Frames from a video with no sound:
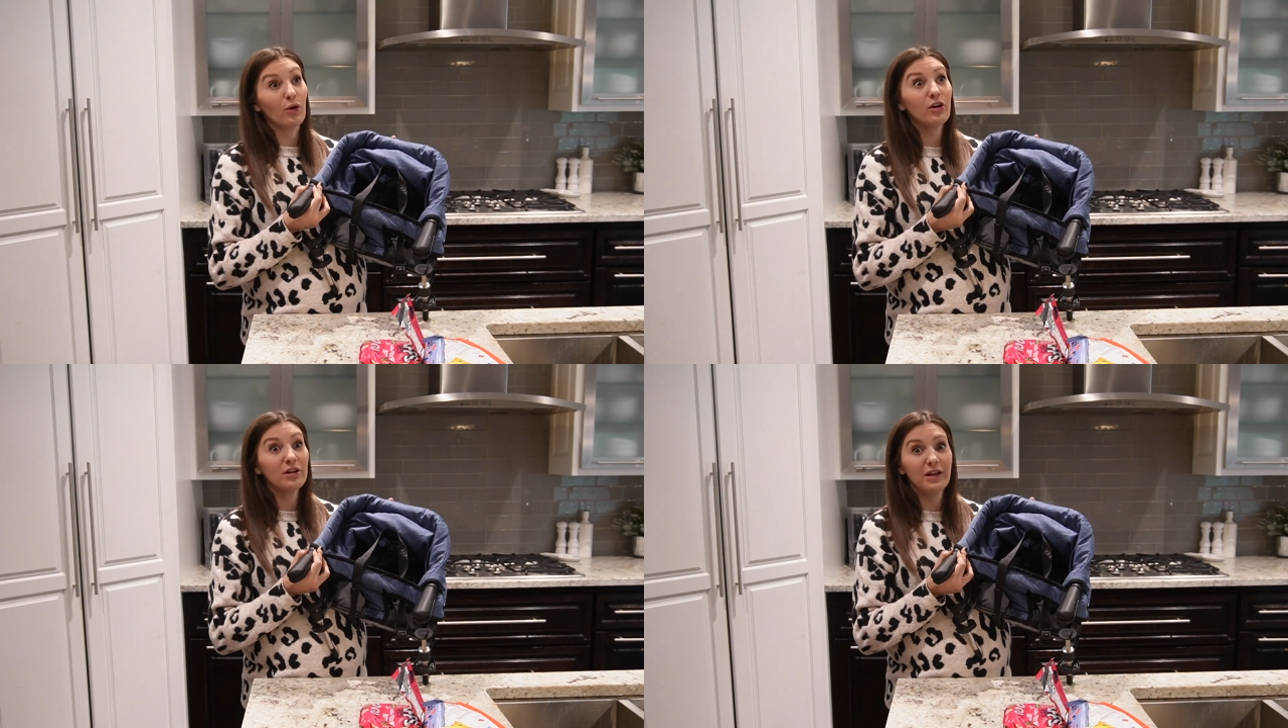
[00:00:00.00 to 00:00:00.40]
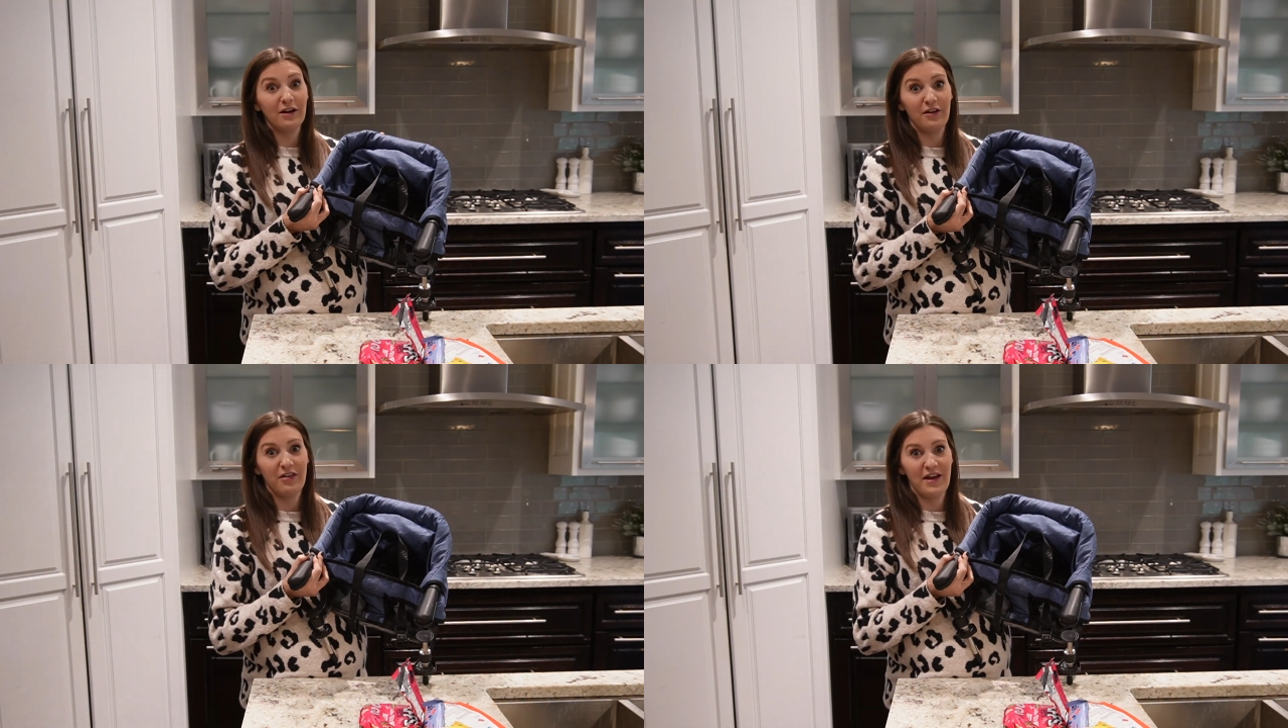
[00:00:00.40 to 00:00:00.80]

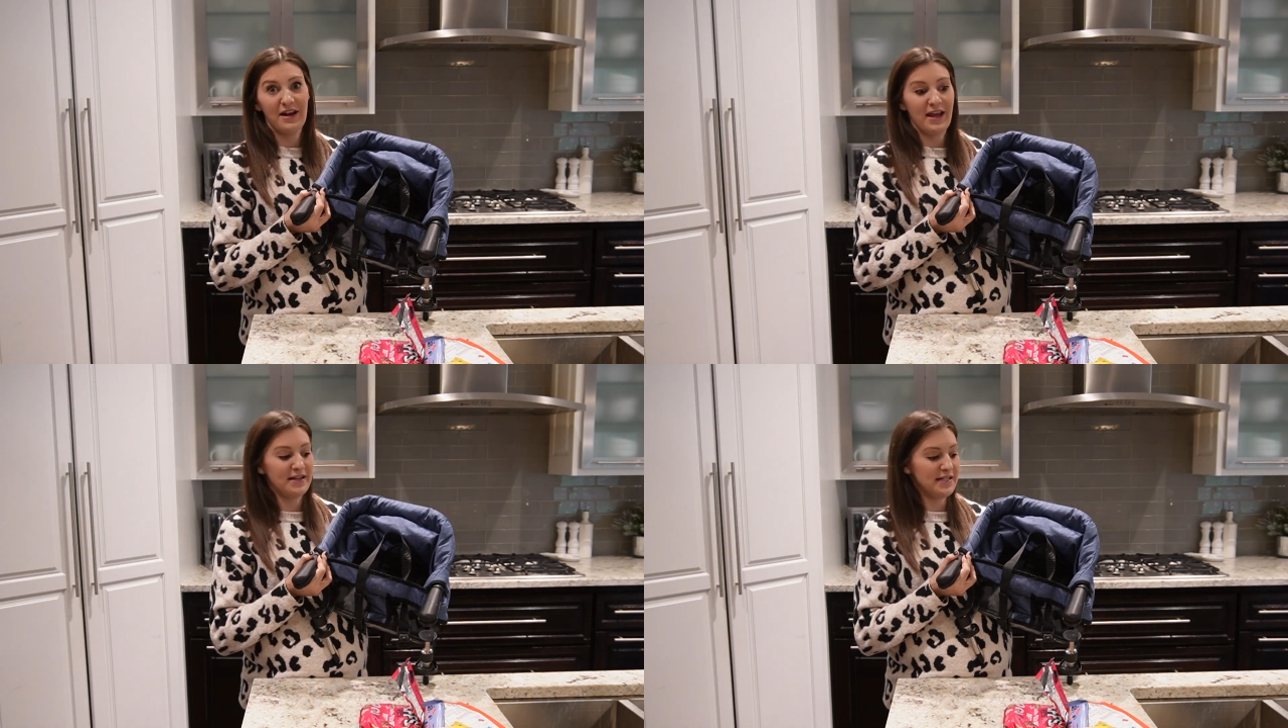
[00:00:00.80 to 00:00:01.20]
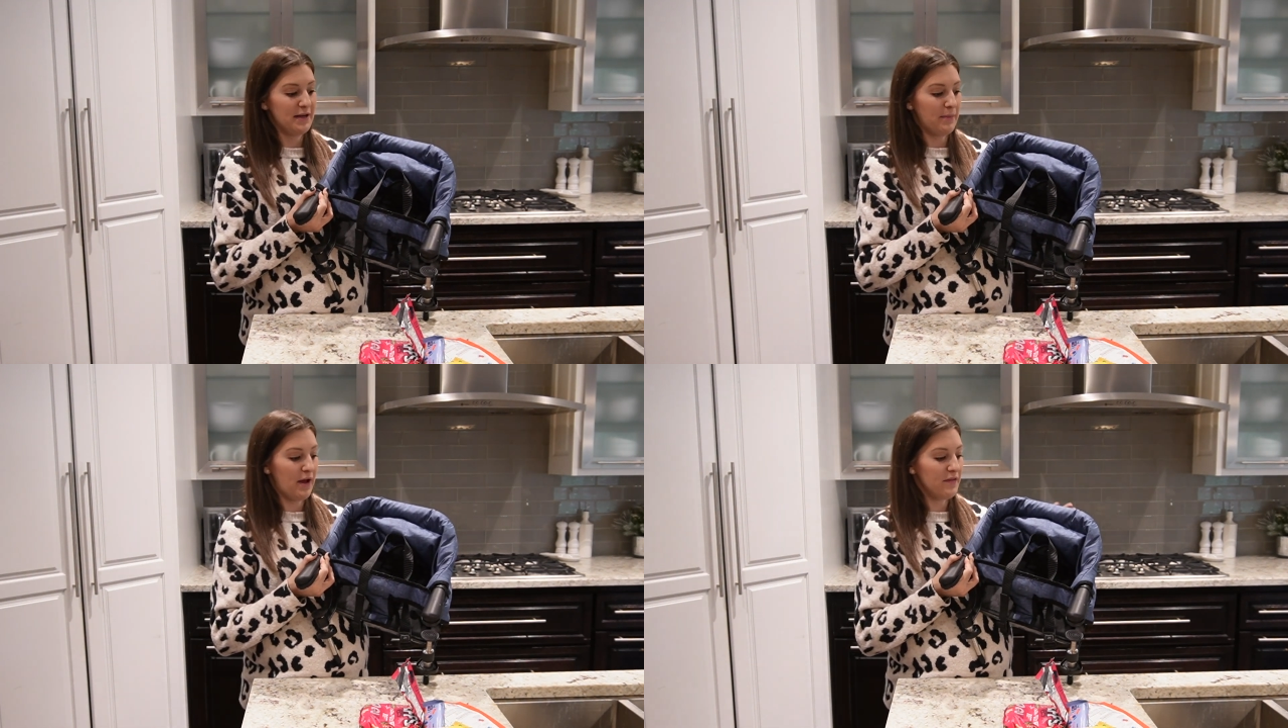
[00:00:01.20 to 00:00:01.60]
earlier than
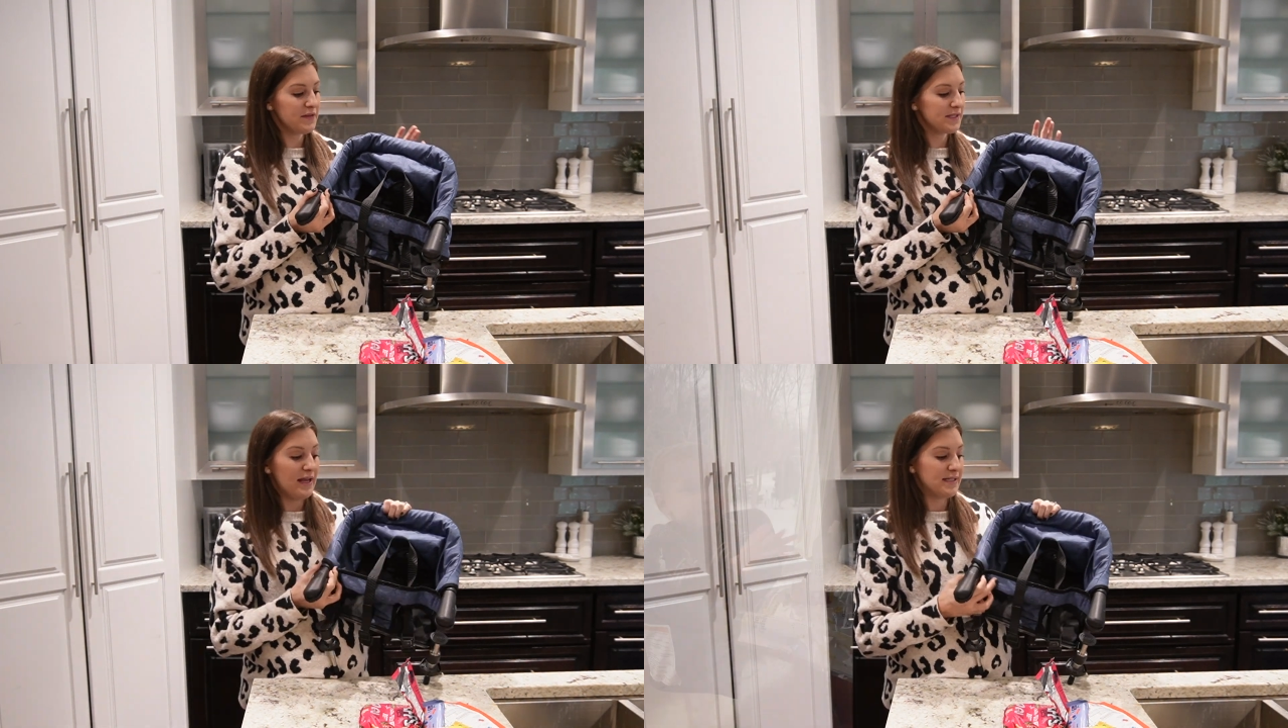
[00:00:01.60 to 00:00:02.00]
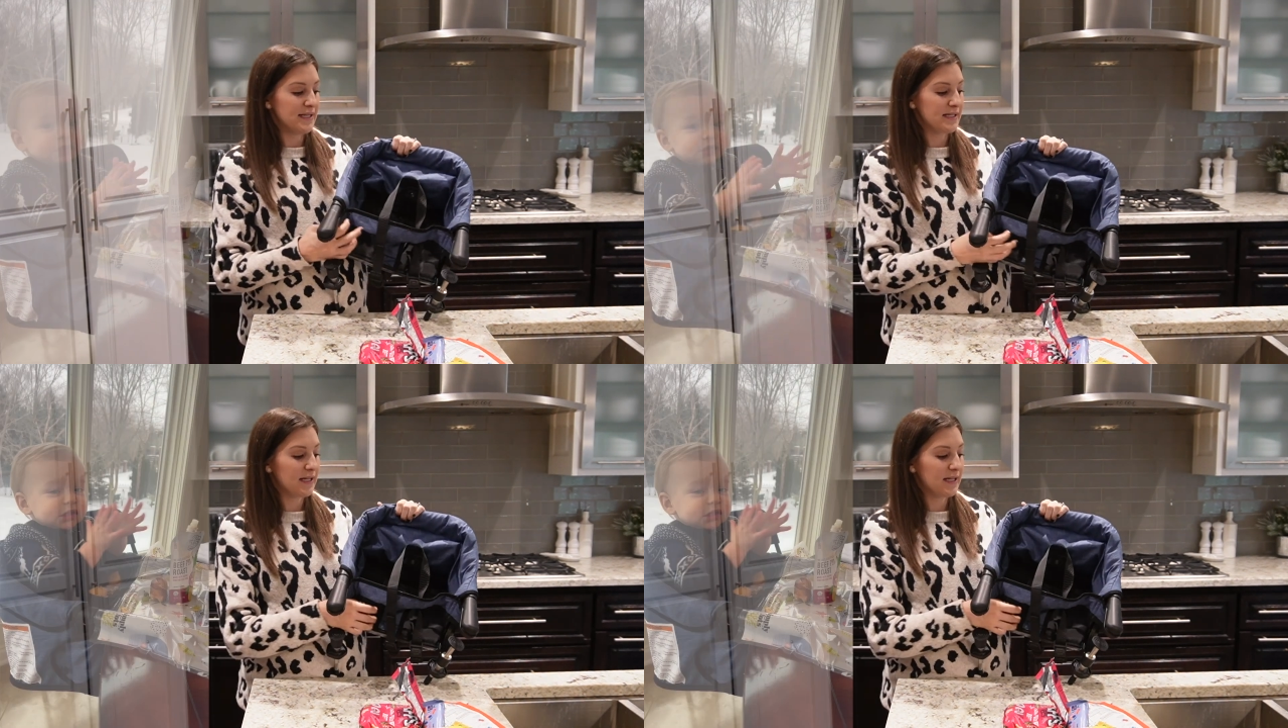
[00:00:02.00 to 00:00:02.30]
18 months is this